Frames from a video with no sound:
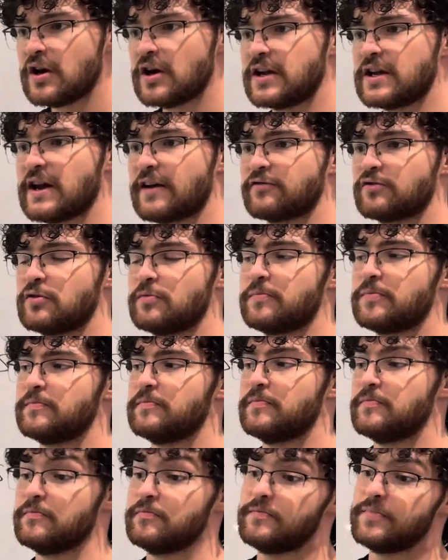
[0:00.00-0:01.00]
you have to
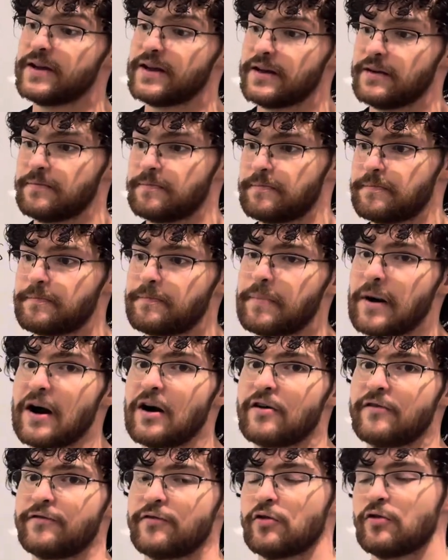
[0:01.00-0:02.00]
be
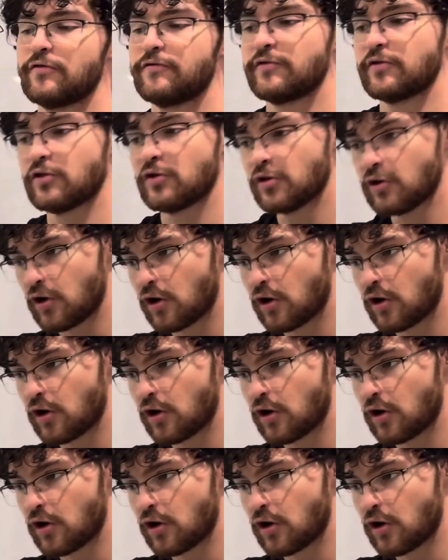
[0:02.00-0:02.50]
powerful for